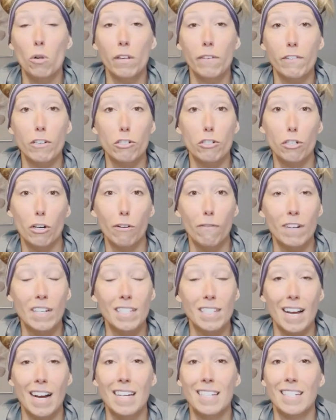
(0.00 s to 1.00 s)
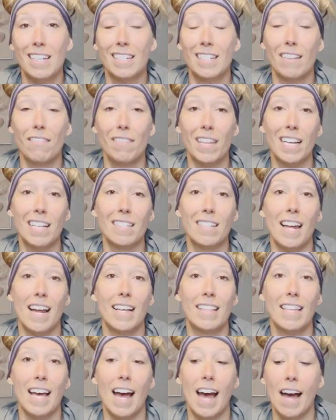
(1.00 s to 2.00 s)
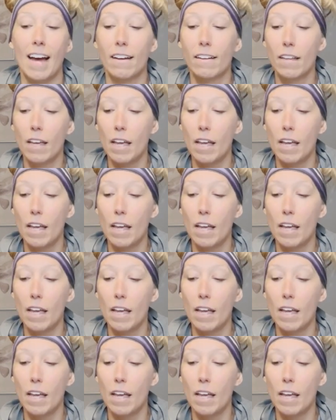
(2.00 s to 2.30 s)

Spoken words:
of your serving sizes and things like that.